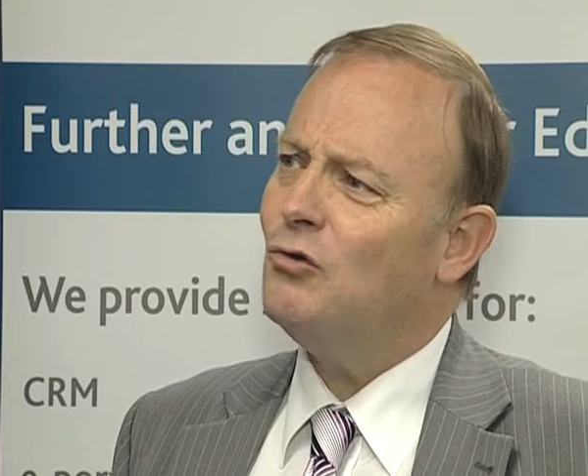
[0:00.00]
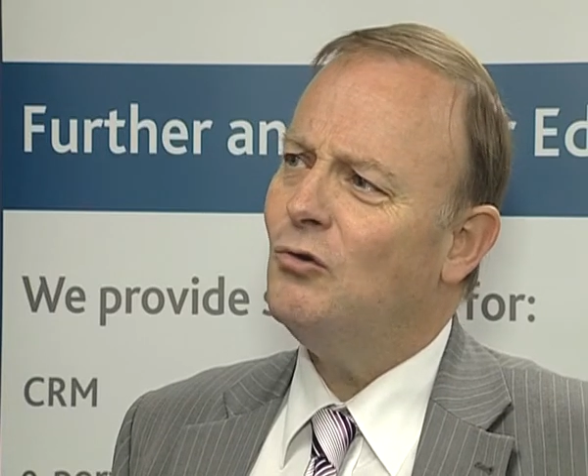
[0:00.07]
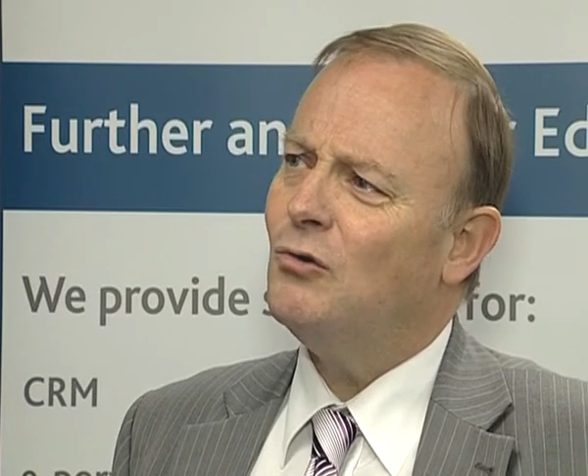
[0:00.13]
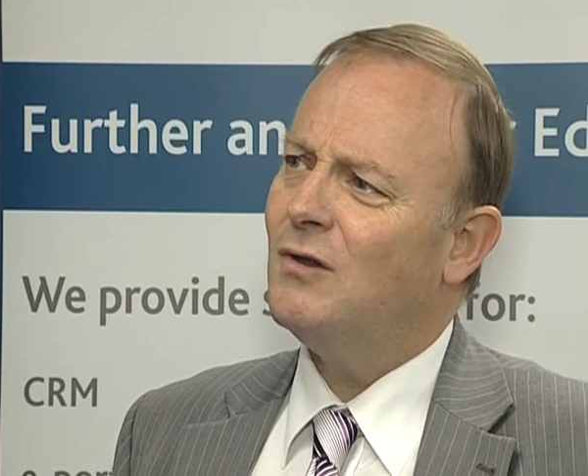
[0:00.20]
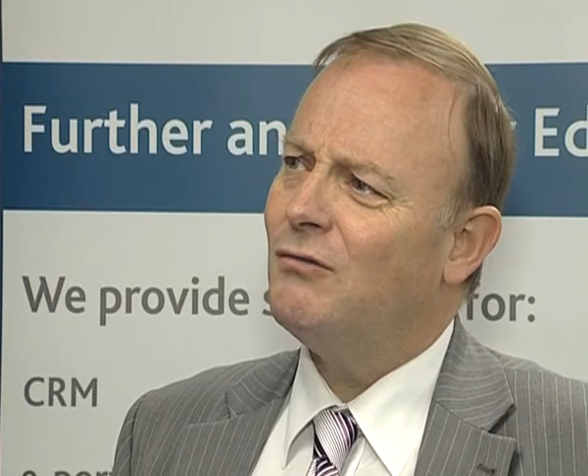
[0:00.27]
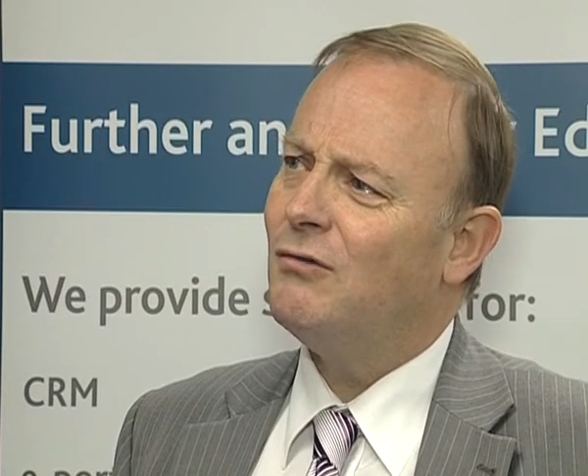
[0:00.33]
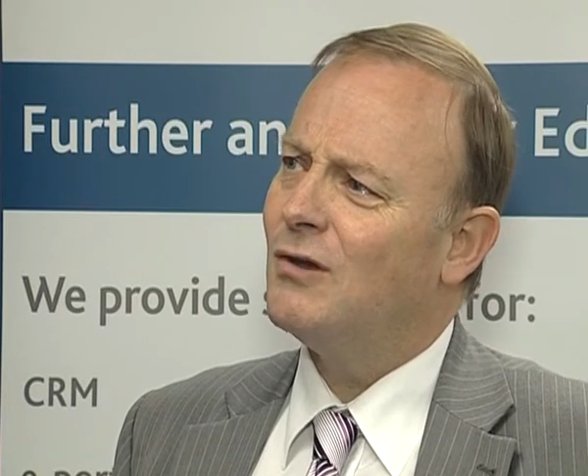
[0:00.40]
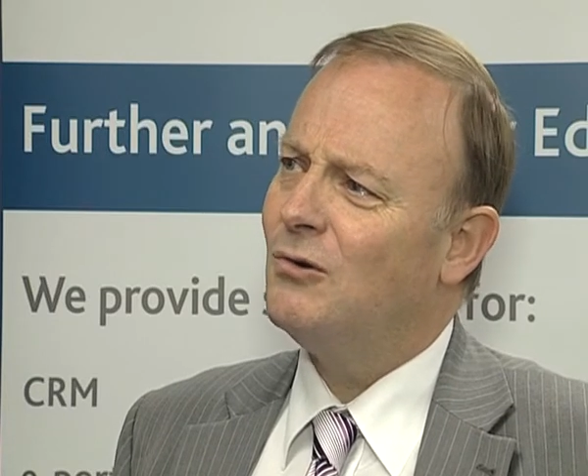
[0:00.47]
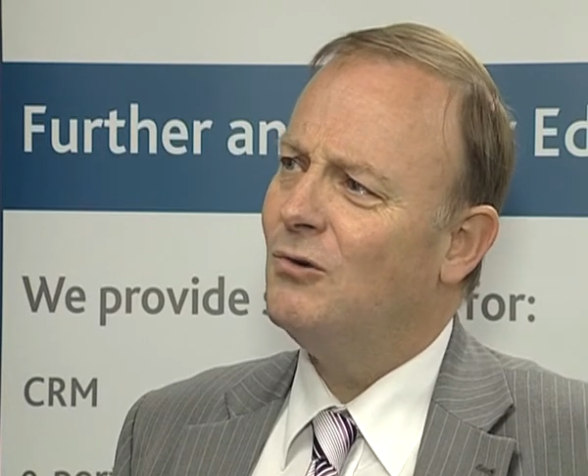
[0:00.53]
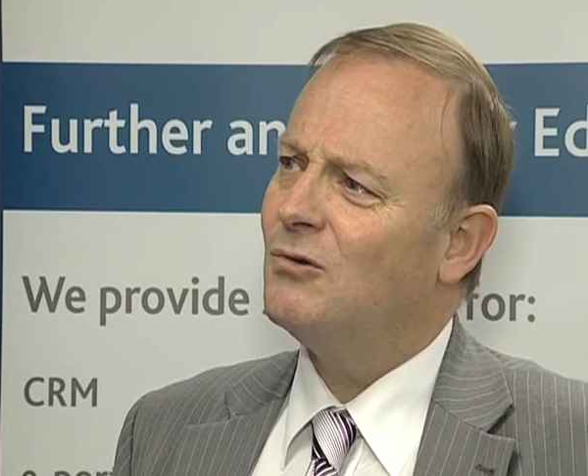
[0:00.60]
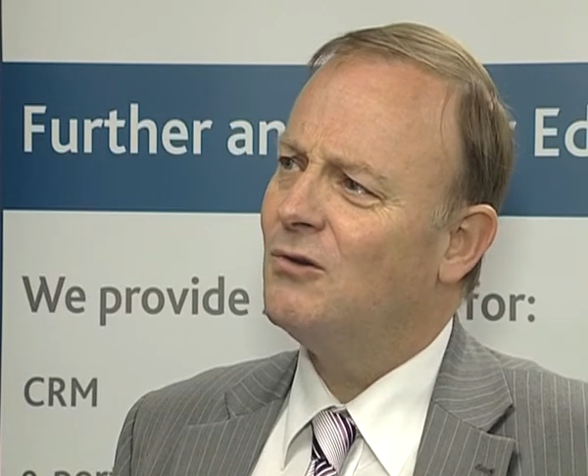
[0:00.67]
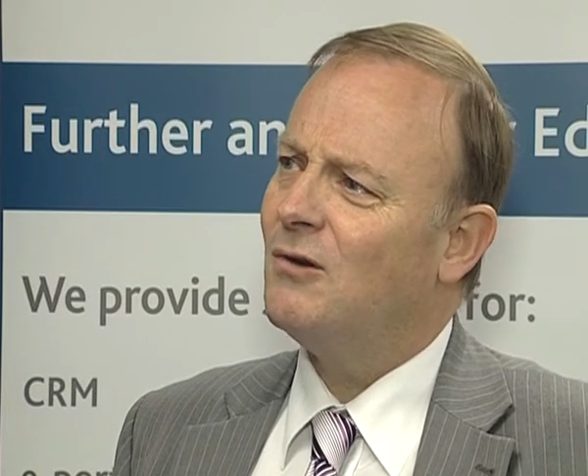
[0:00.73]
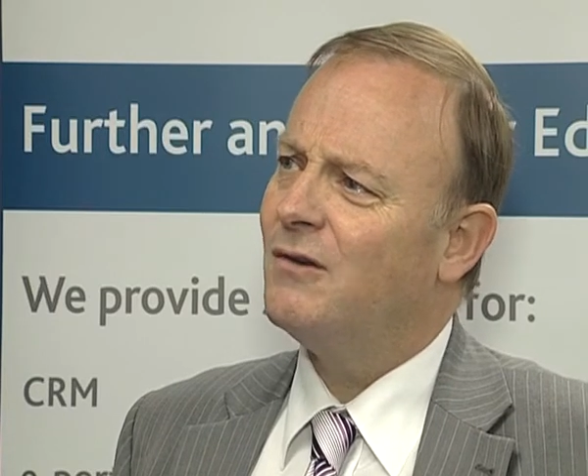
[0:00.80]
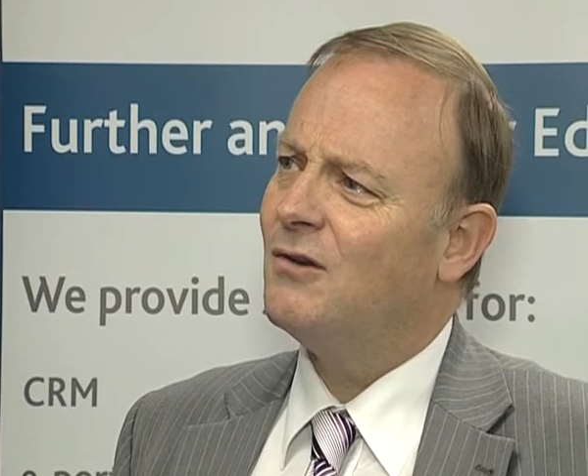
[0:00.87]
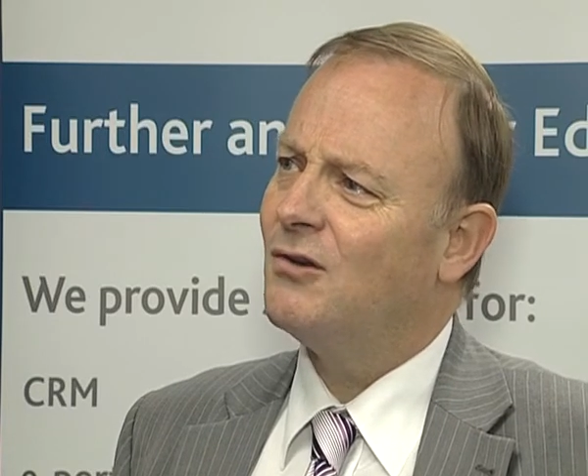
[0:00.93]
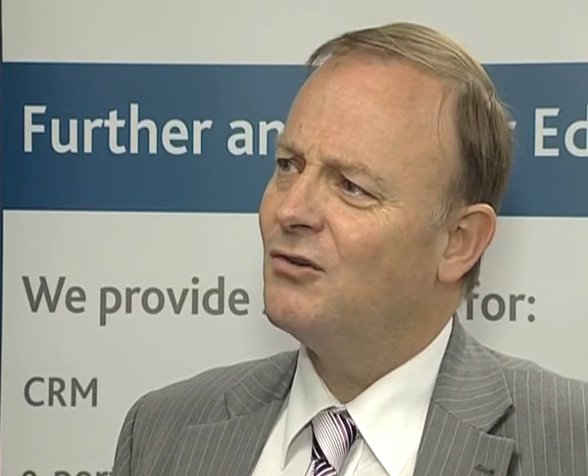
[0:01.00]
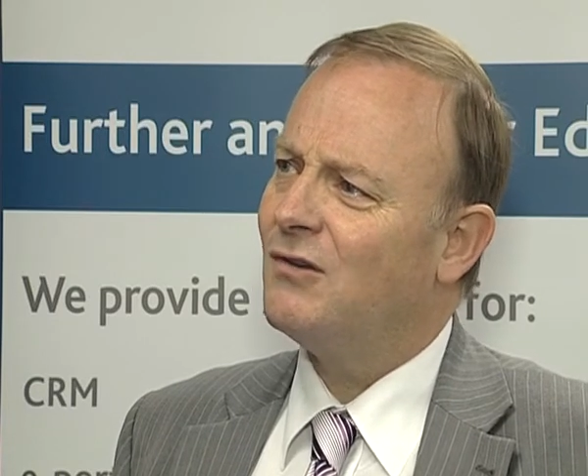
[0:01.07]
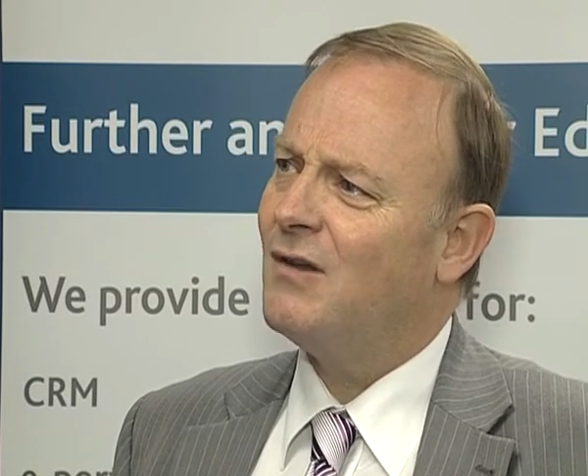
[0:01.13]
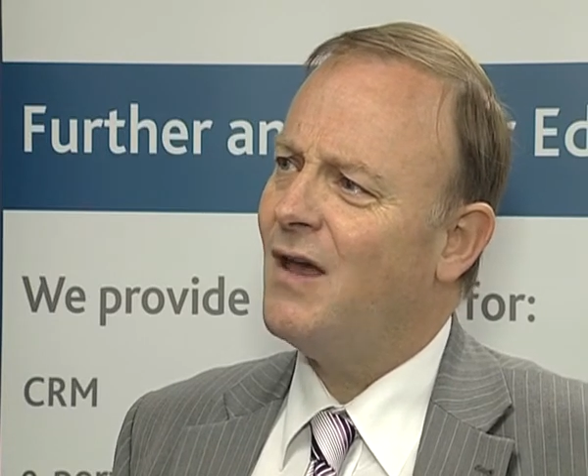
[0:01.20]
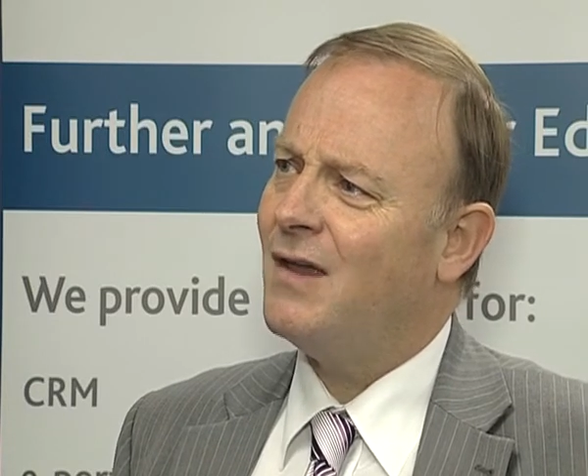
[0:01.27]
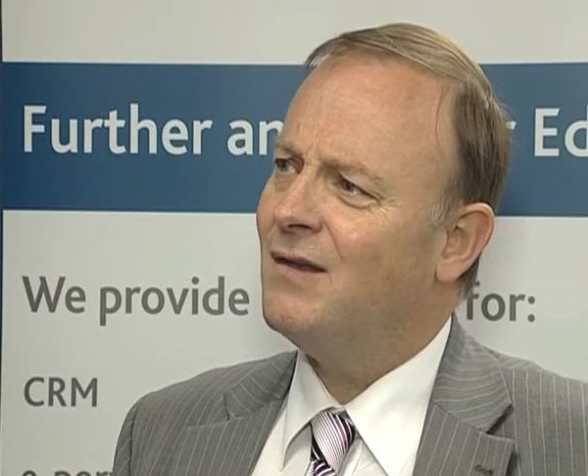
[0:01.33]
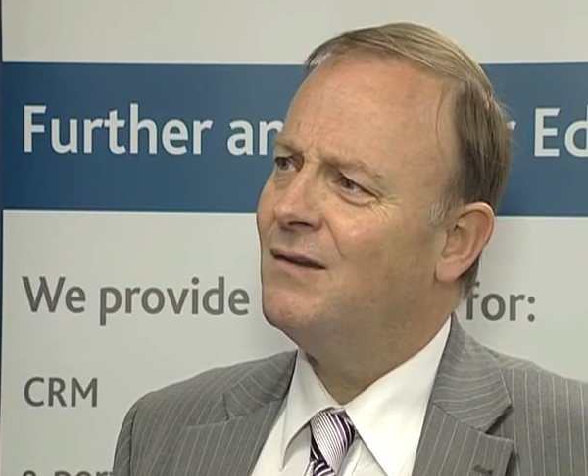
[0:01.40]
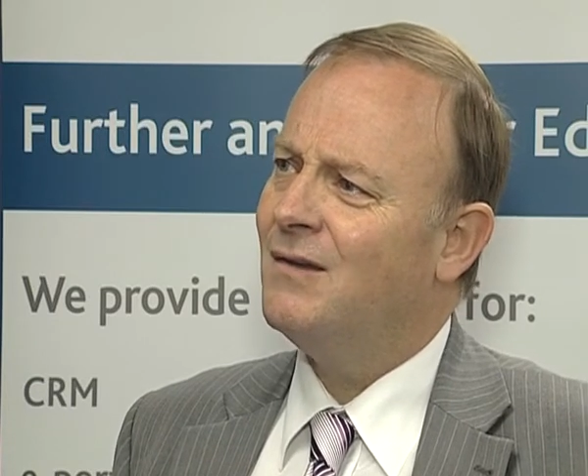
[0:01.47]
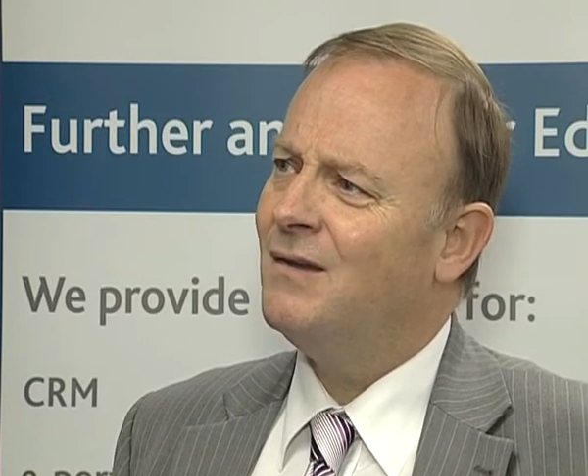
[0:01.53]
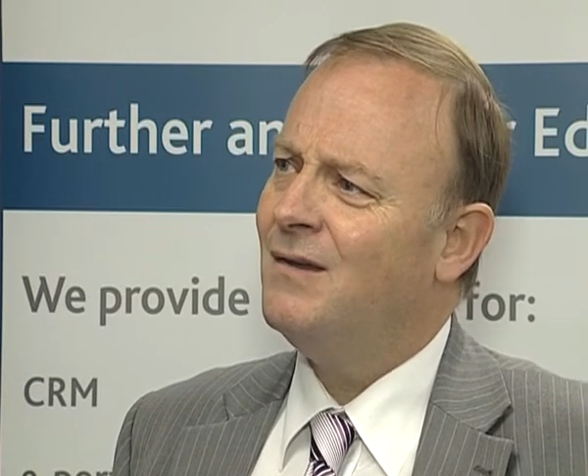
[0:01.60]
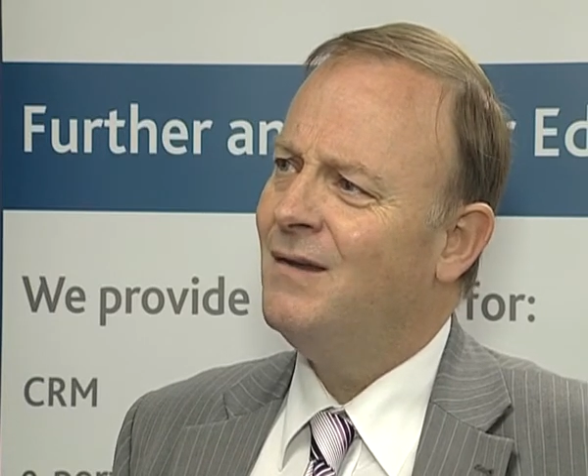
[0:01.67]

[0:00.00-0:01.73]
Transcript: too difficult to understand?